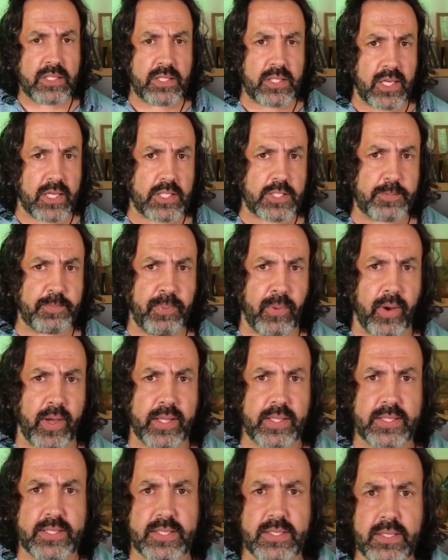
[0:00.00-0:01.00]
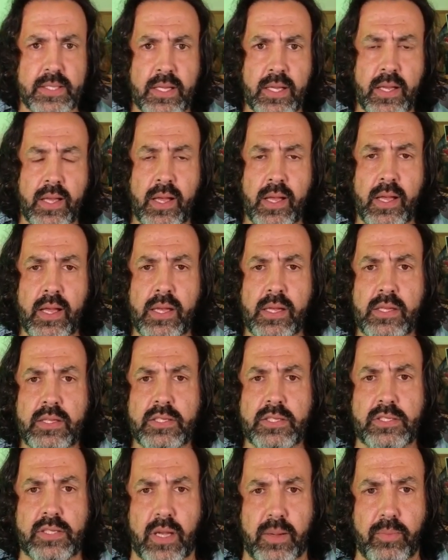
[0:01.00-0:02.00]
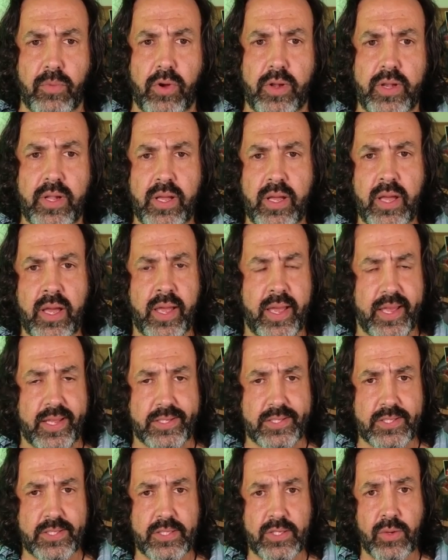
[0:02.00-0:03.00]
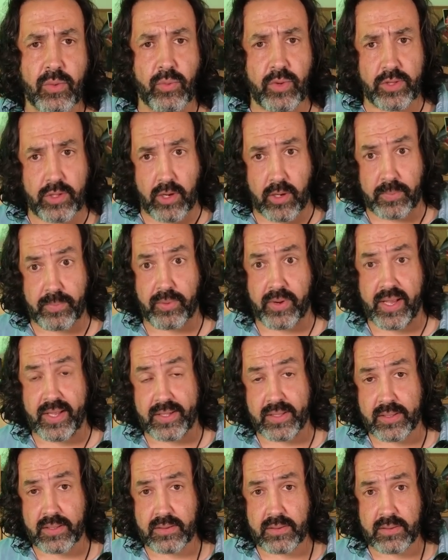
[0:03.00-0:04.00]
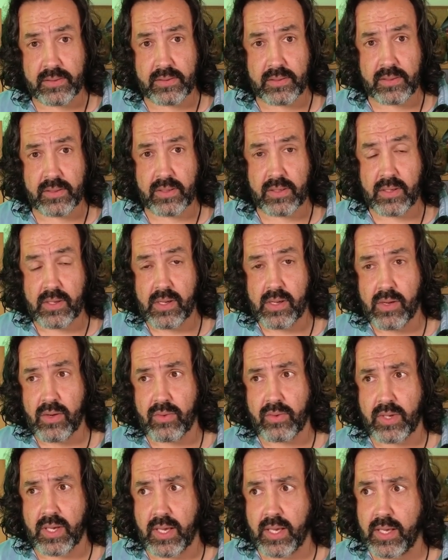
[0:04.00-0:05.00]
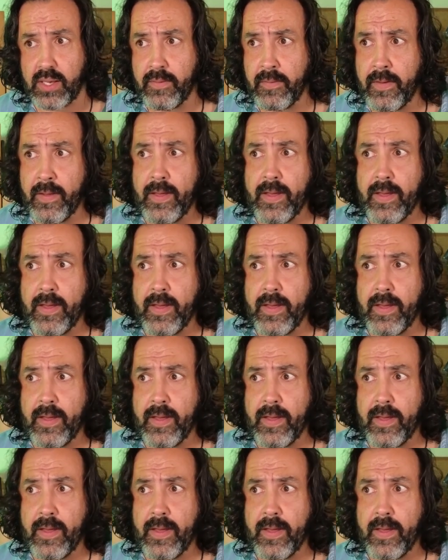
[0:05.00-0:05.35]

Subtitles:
touch points someone has with your brand, okay?